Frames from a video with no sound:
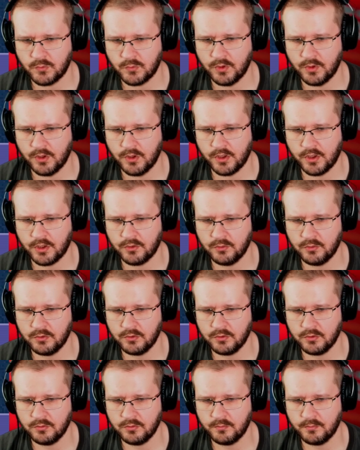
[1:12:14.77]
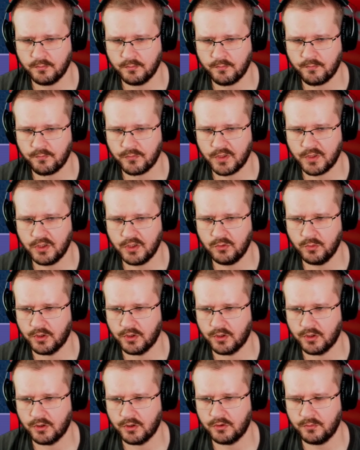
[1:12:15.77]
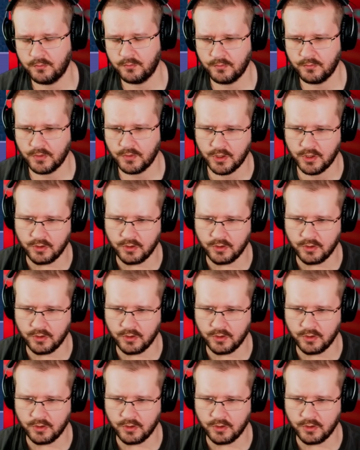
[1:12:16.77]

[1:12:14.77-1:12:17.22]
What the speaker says: Will that work? It will not. I